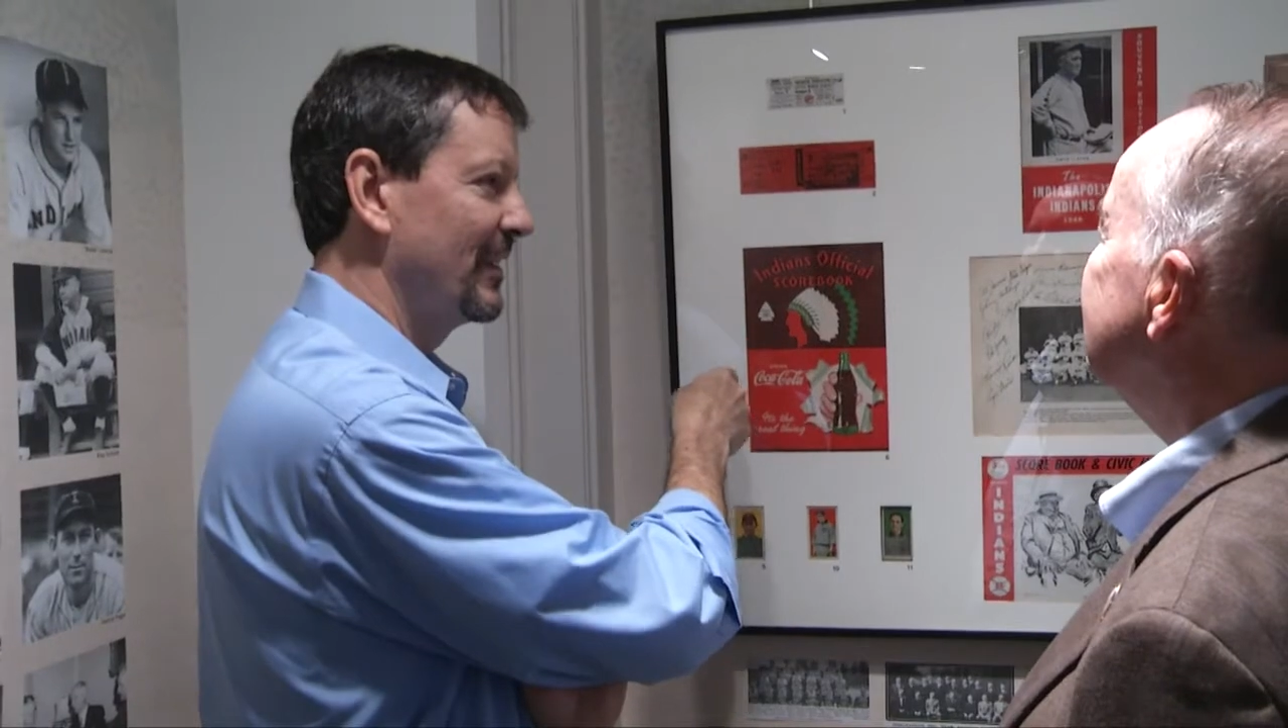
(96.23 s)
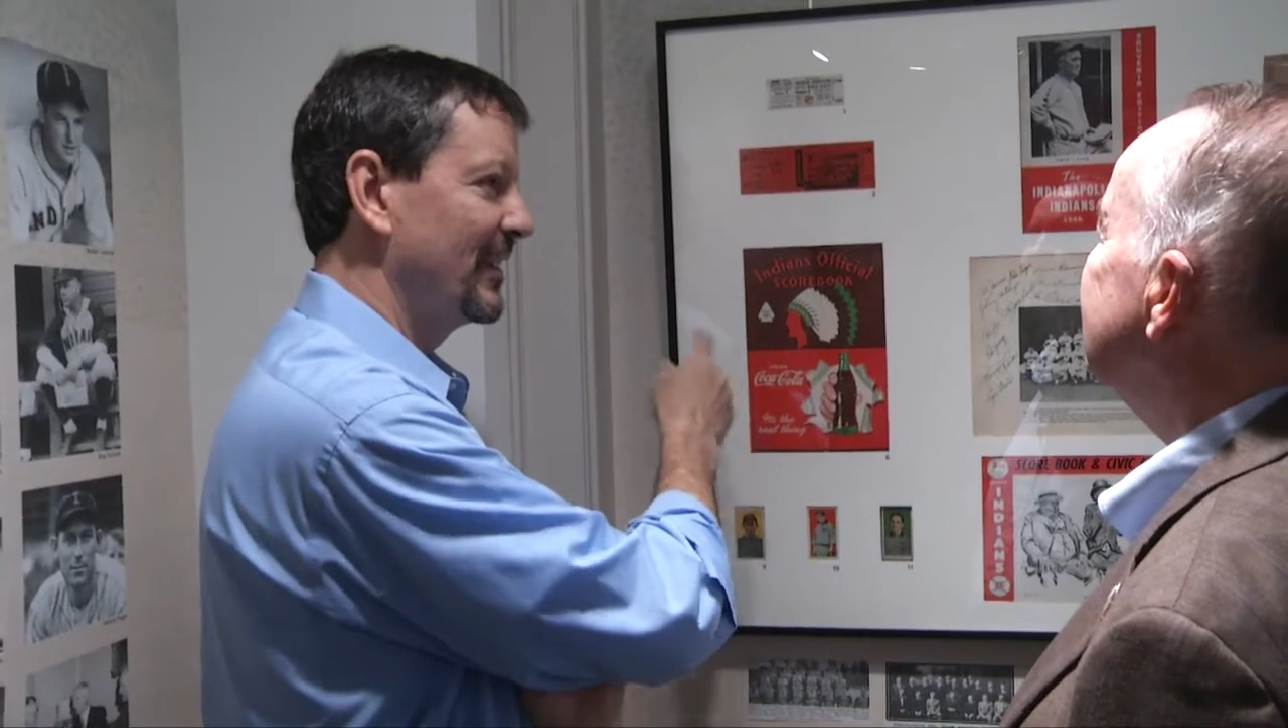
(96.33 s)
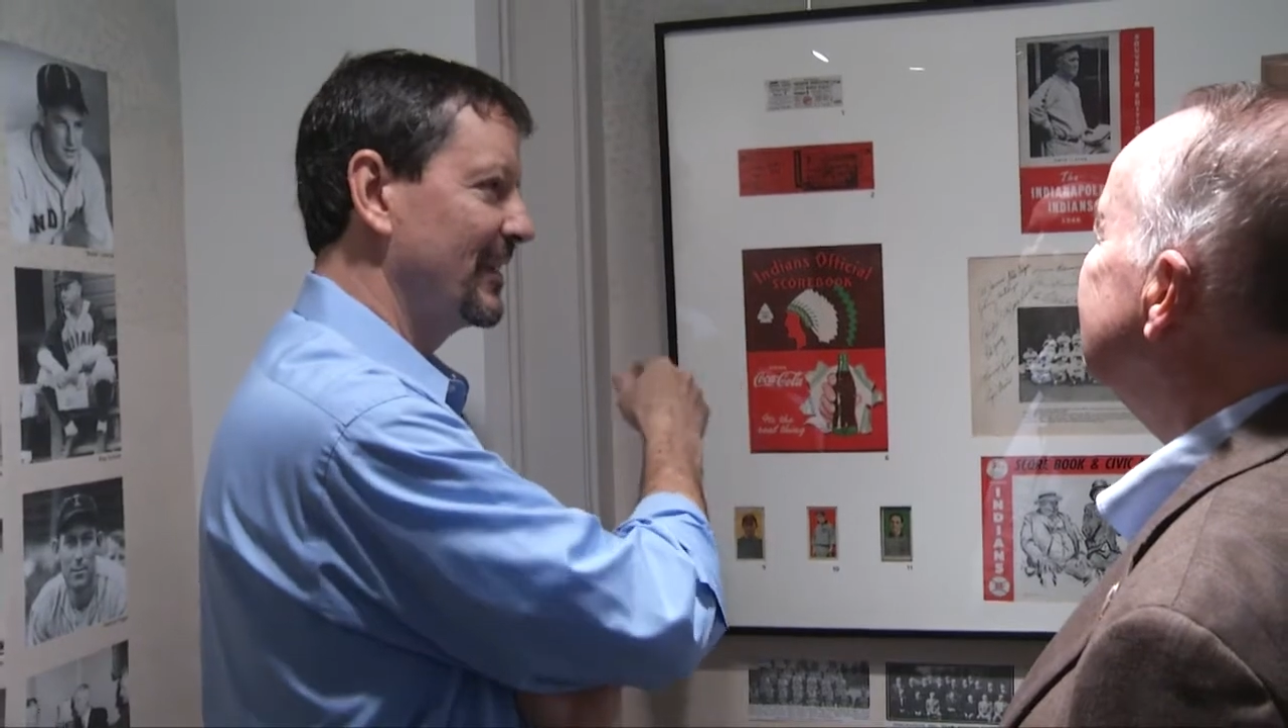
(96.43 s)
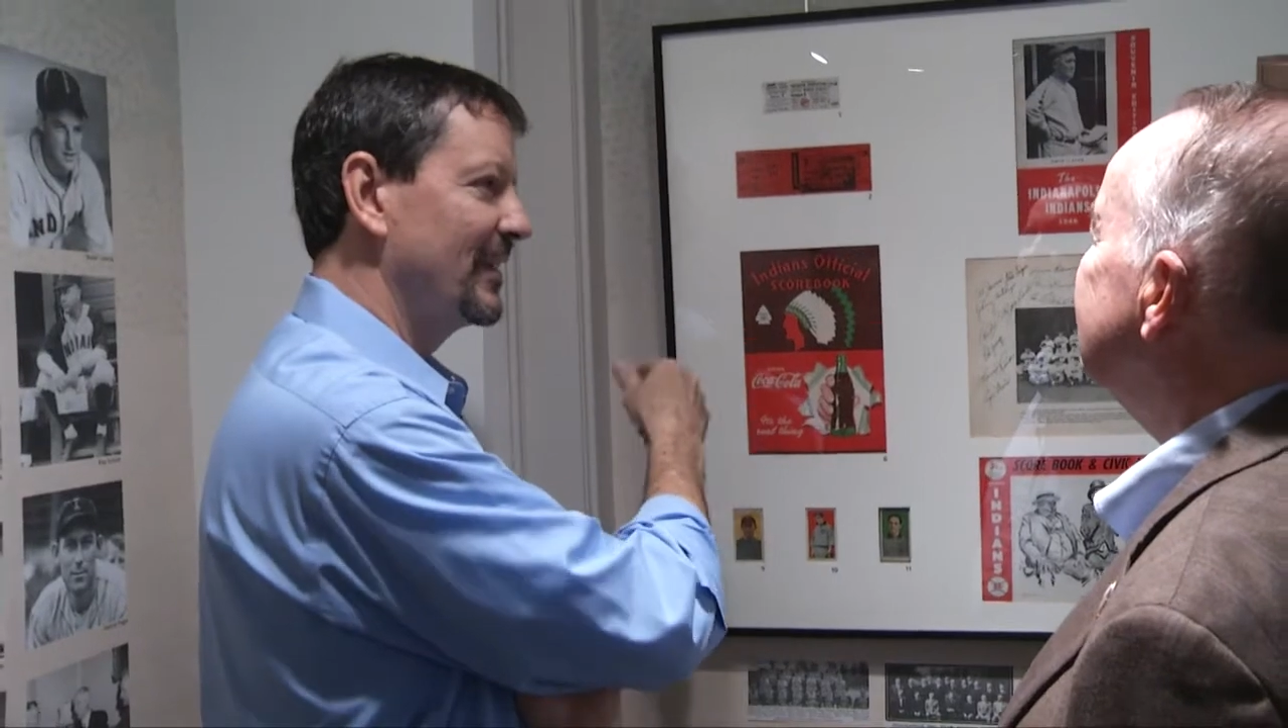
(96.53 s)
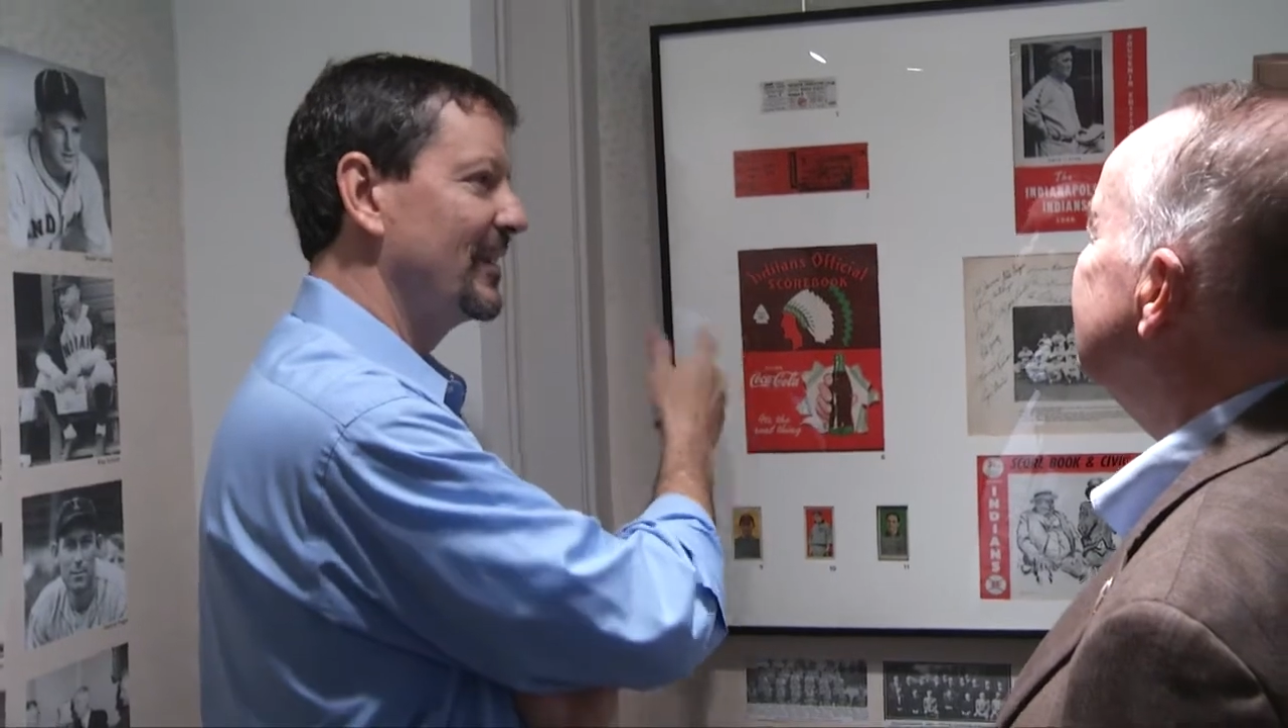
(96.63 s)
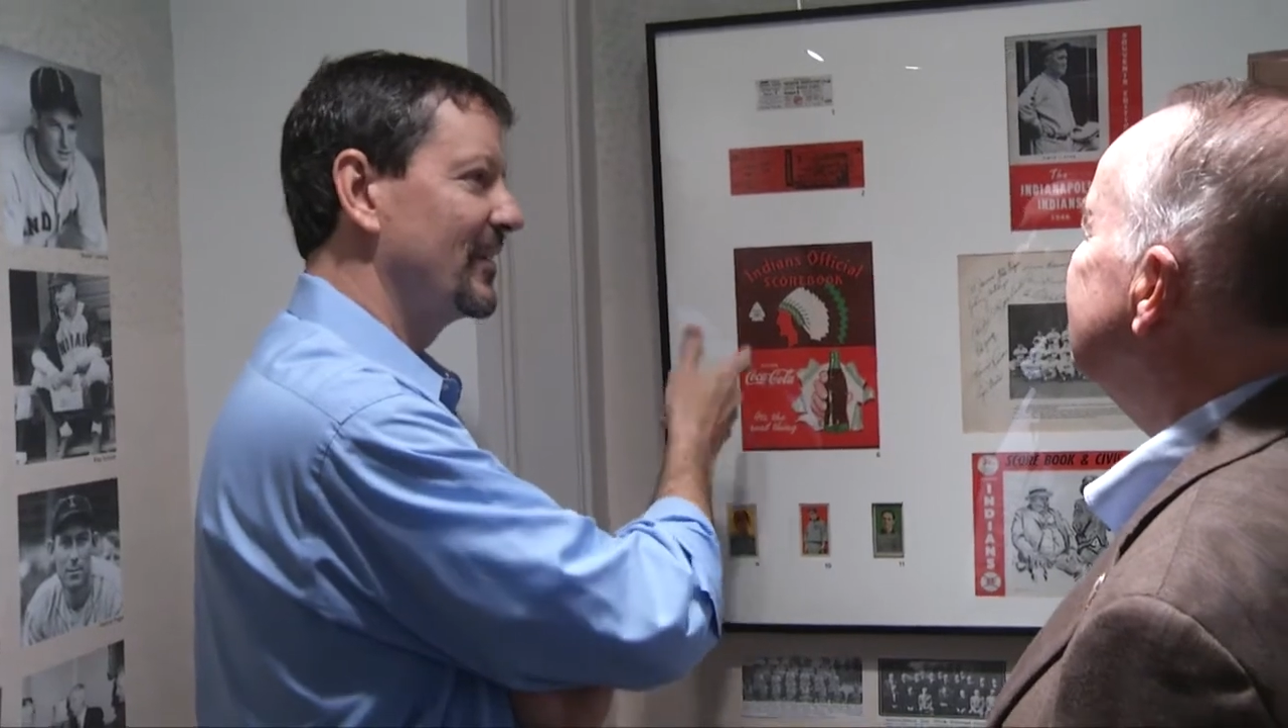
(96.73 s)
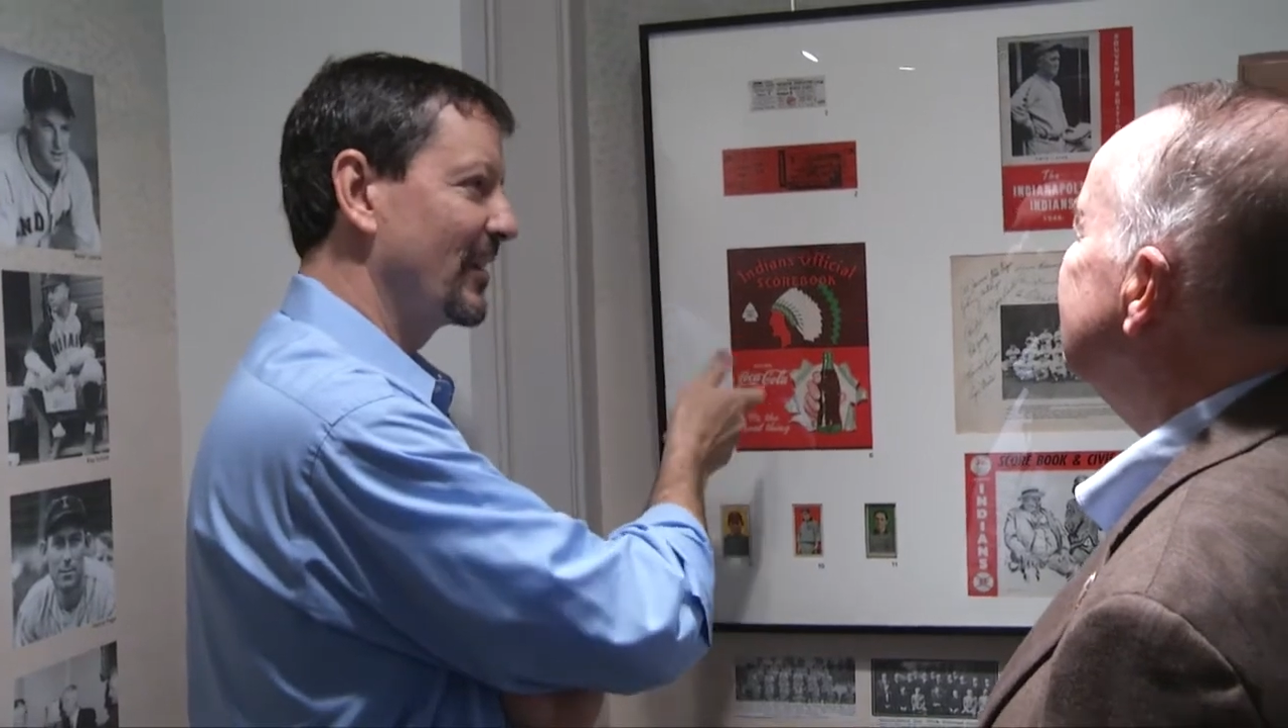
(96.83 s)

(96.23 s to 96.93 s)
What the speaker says: the Indians